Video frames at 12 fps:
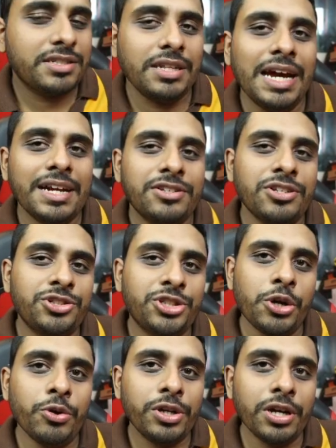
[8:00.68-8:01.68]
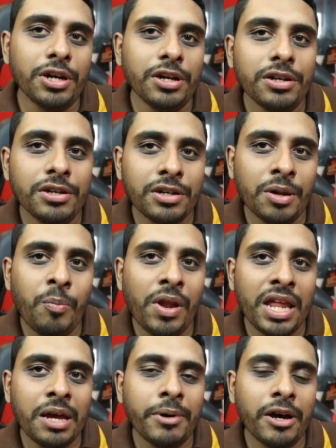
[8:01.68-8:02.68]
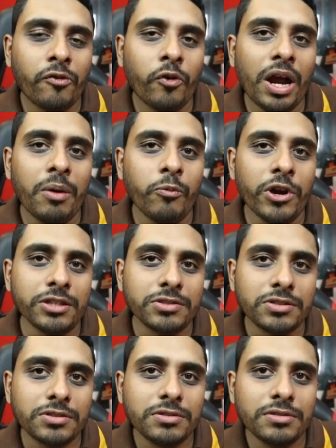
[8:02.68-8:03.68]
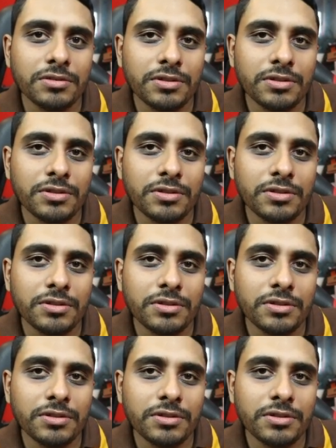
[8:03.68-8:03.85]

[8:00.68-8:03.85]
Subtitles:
It's like the Joker complaining about crime rates.